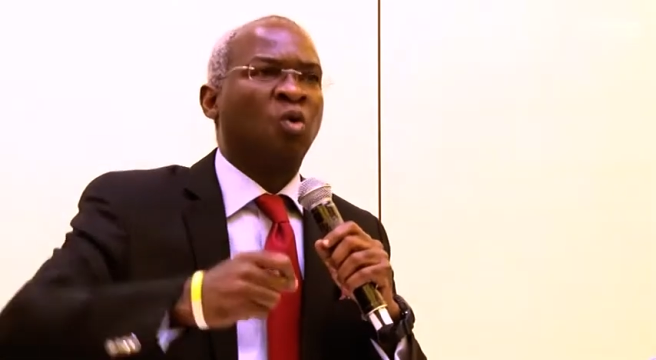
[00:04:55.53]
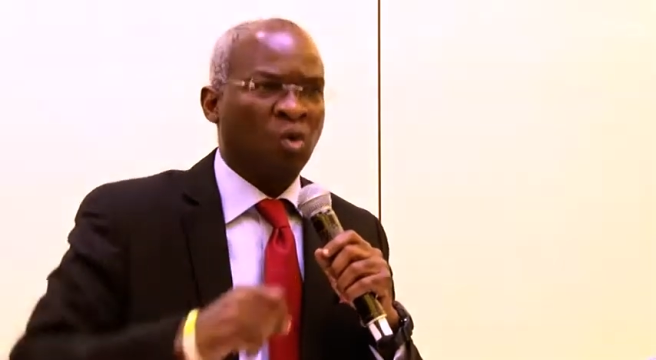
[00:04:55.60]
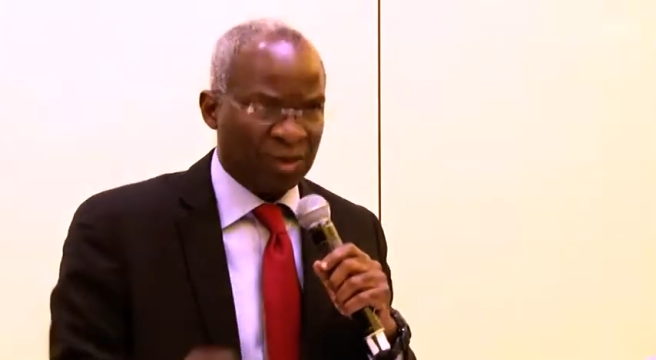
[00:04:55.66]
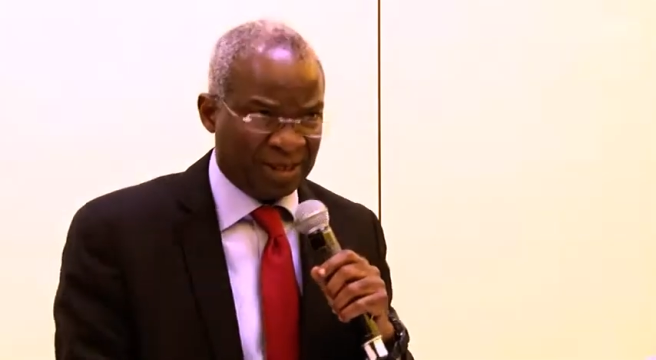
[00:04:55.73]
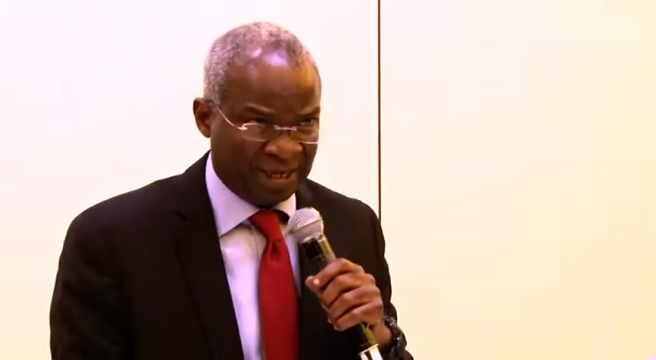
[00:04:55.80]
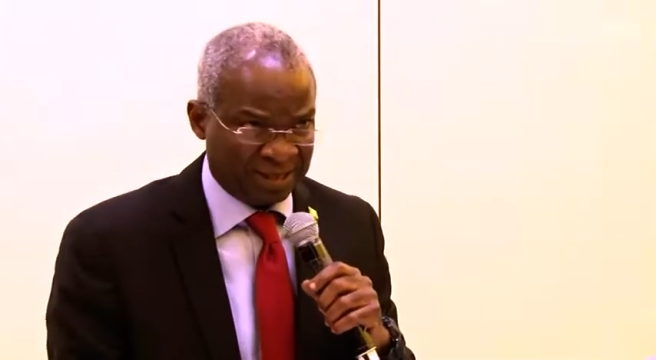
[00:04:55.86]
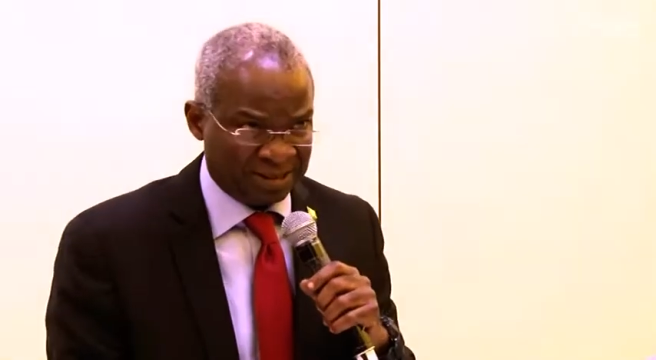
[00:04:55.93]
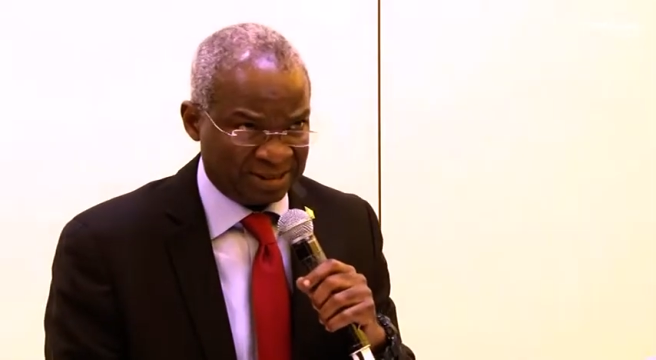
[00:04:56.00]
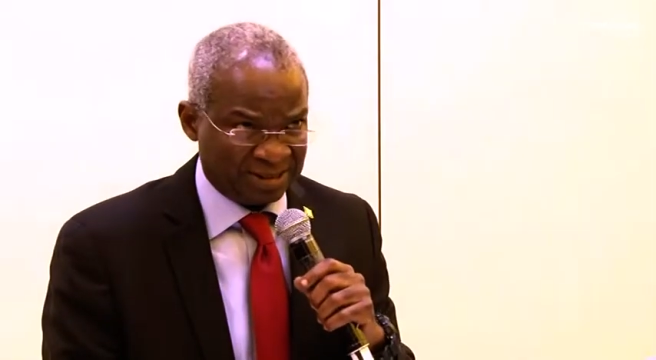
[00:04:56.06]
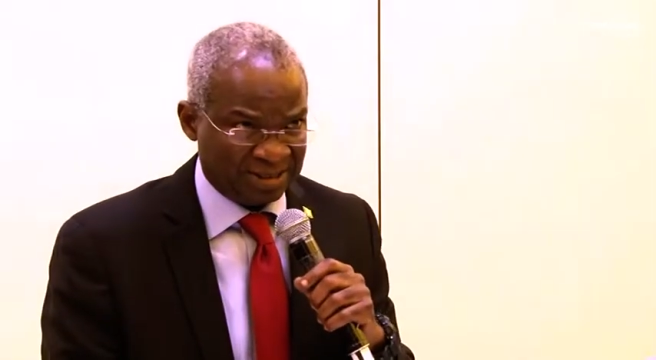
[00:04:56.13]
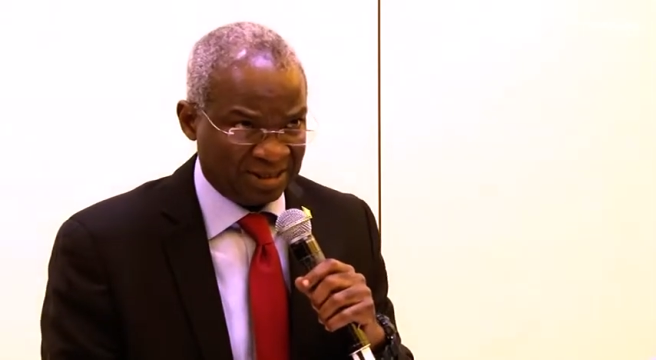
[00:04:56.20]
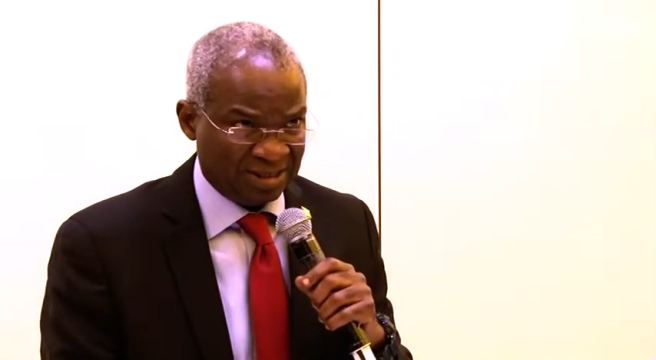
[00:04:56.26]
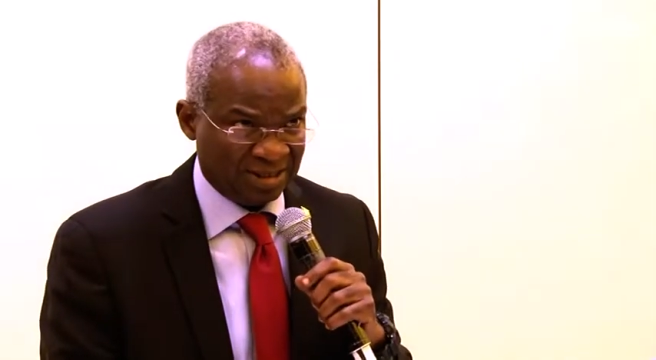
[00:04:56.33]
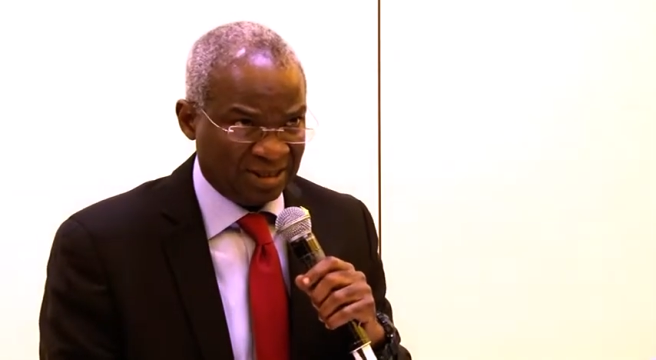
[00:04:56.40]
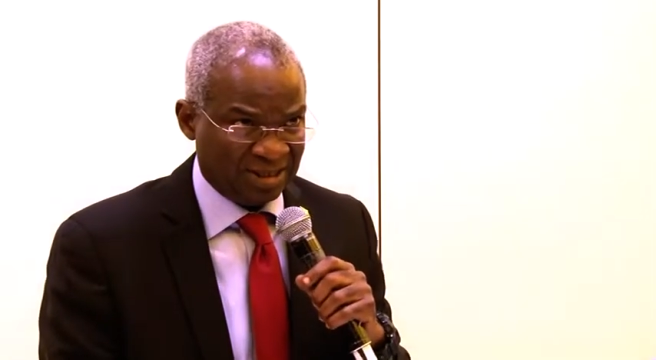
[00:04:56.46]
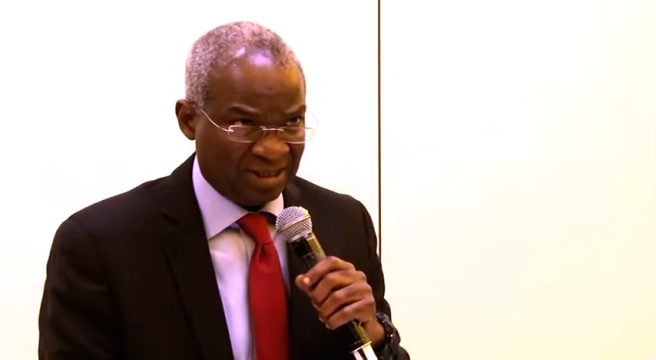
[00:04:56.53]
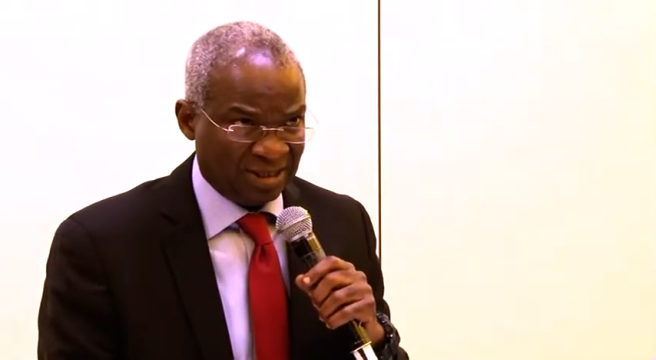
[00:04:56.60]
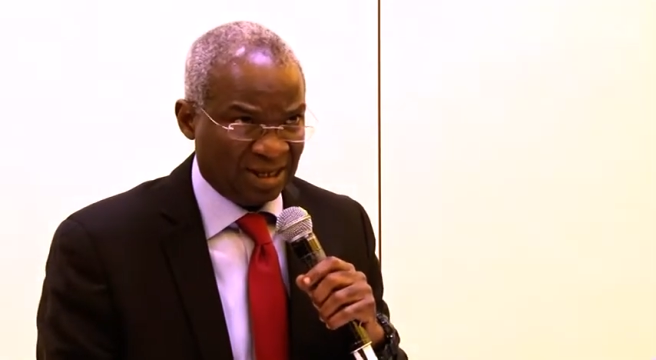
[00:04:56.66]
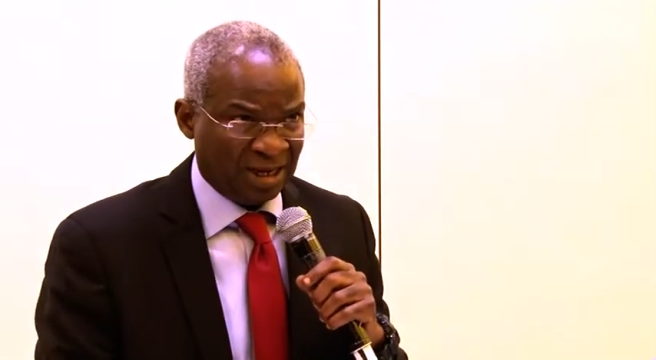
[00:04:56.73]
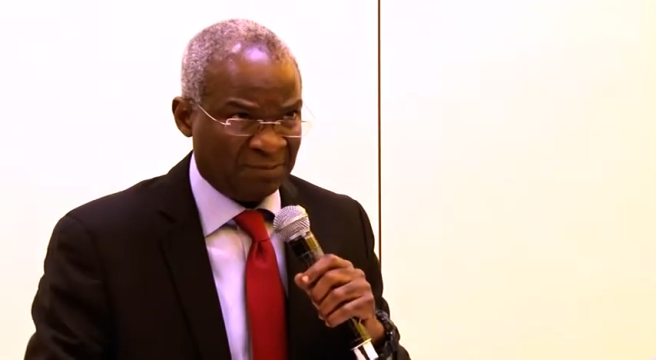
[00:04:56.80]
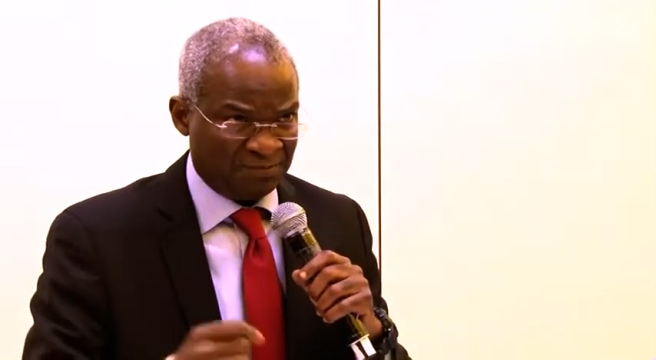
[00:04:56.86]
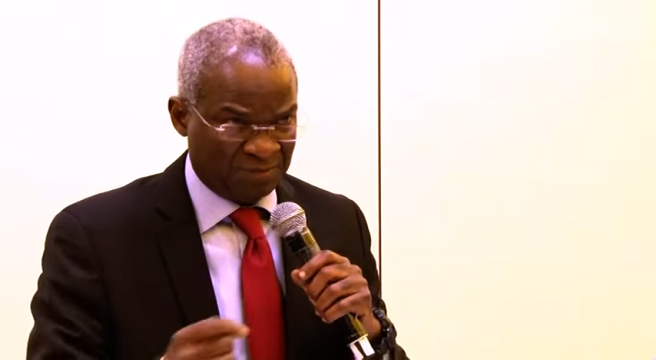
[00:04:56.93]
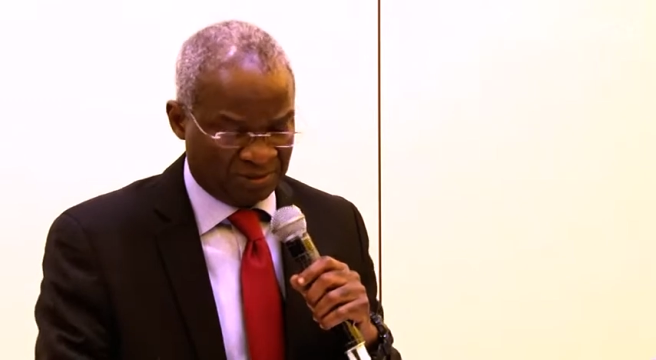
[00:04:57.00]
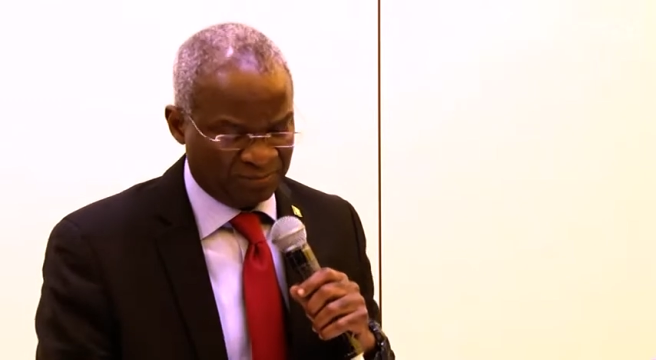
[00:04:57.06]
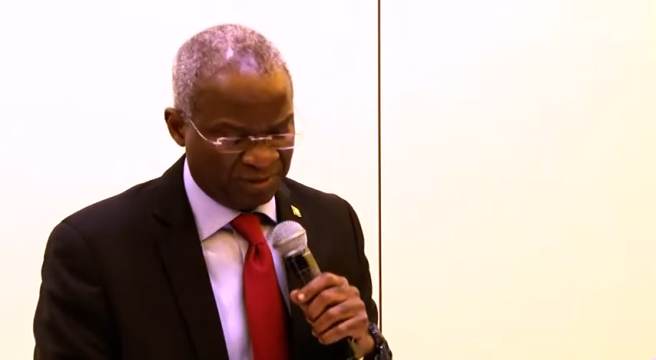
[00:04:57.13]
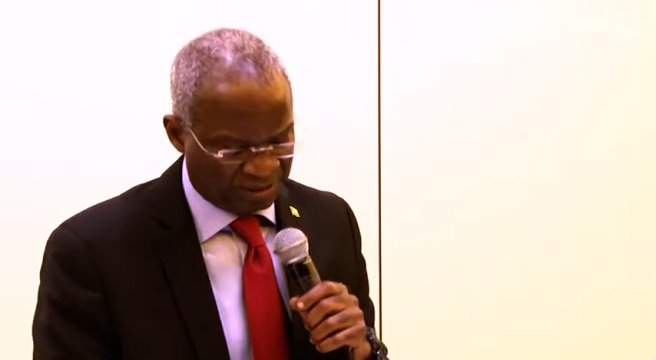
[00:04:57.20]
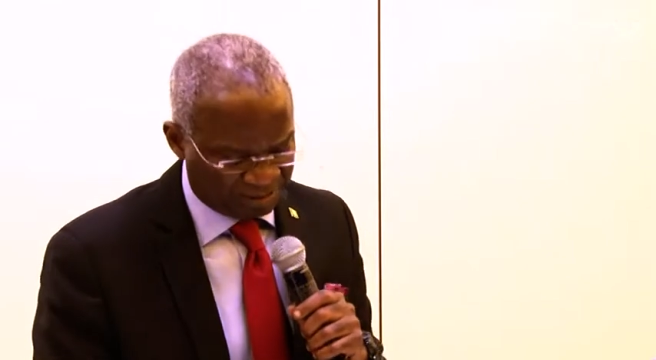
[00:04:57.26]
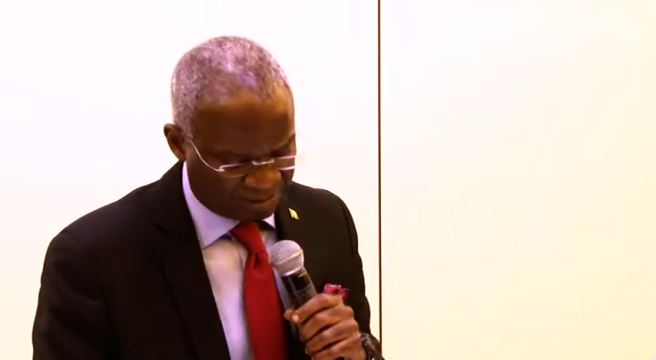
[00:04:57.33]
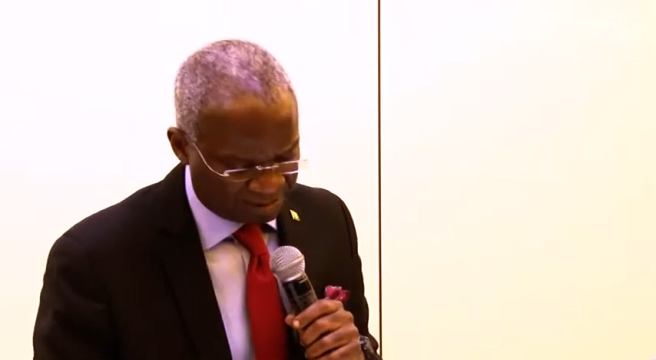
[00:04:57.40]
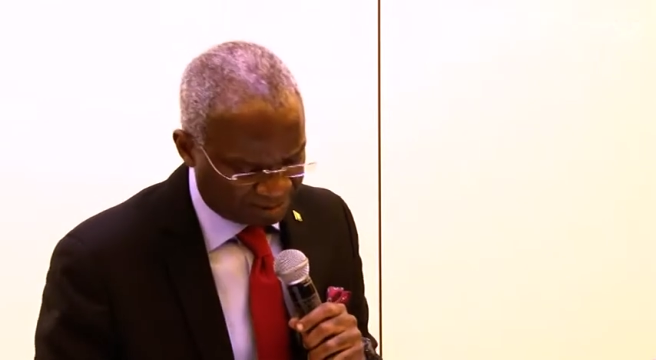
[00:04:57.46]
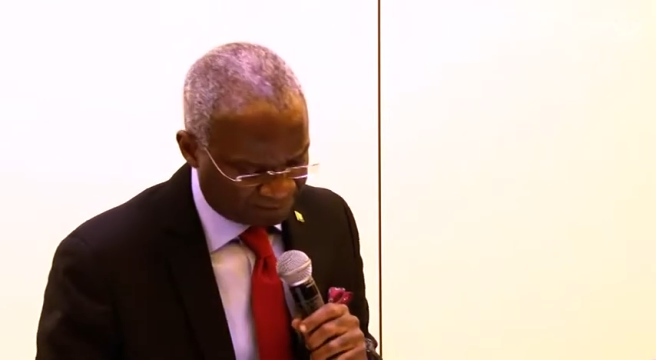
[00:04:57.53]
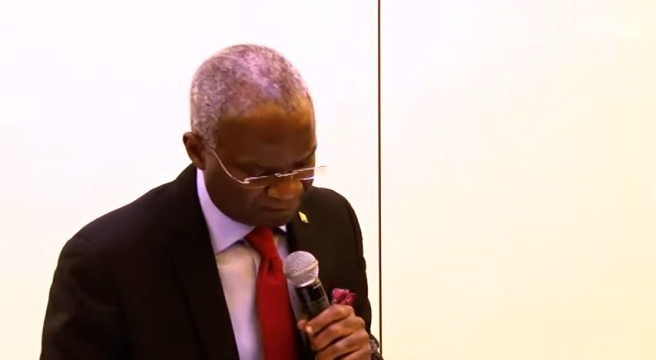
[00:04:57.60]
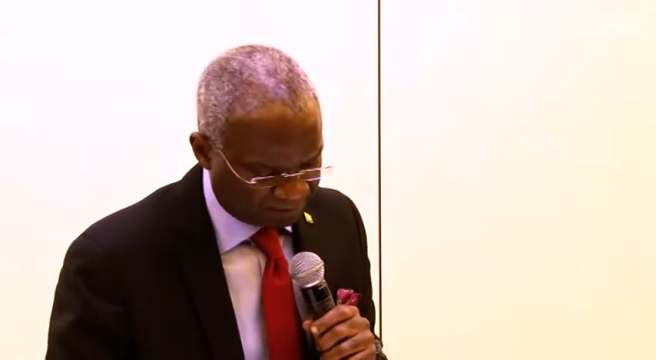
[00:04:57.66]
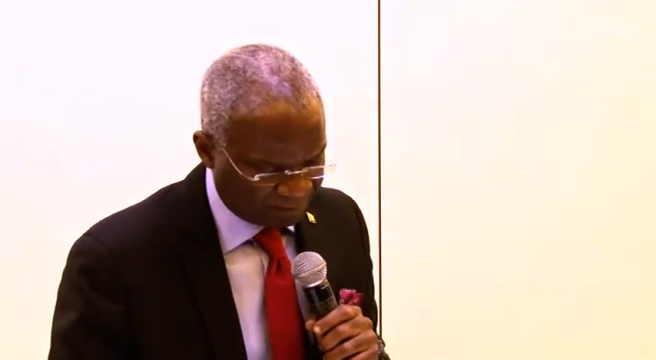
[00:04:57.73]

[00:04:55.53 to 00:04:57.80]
orders and permits.